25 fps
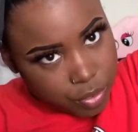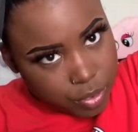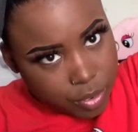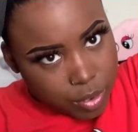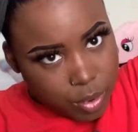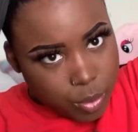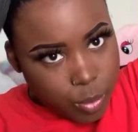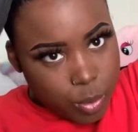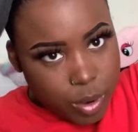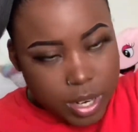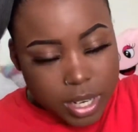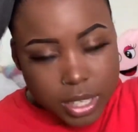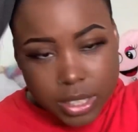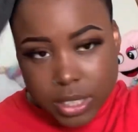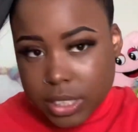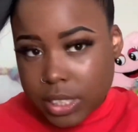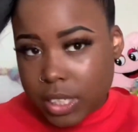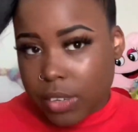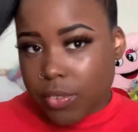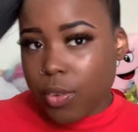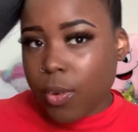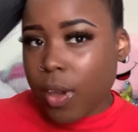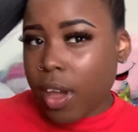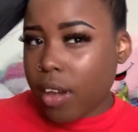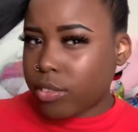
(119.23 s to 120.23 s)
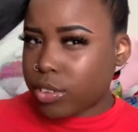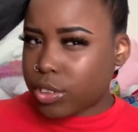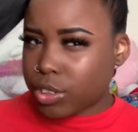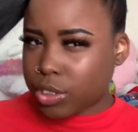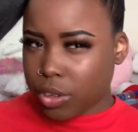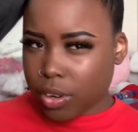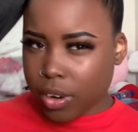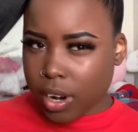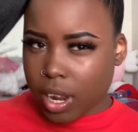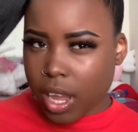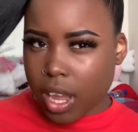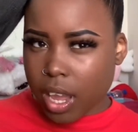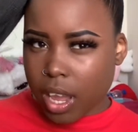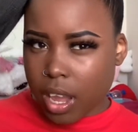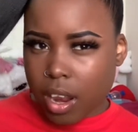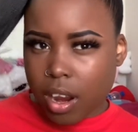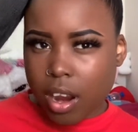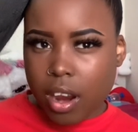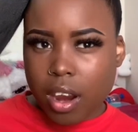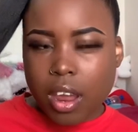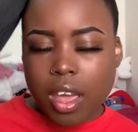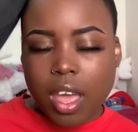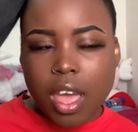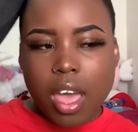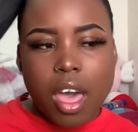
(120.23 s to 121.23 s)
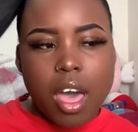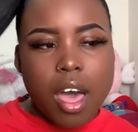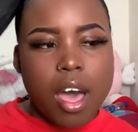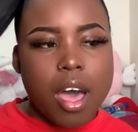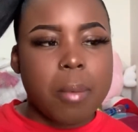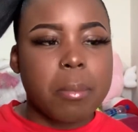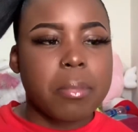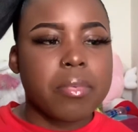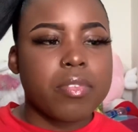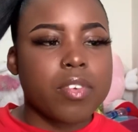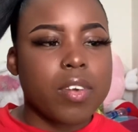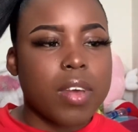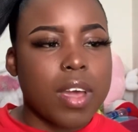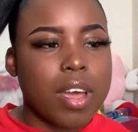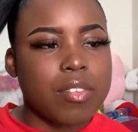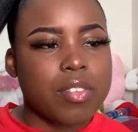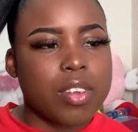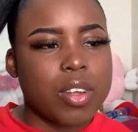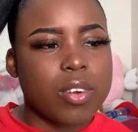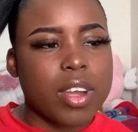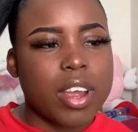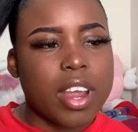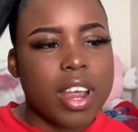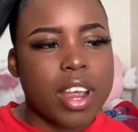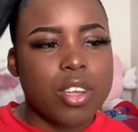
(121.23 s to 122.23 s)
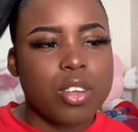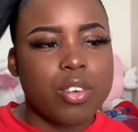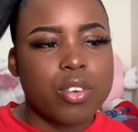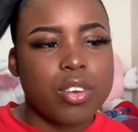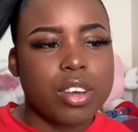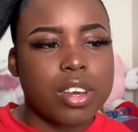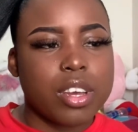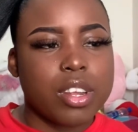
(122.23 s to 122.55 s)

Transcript: well, this is if you have short hair. If you have longer hair, you could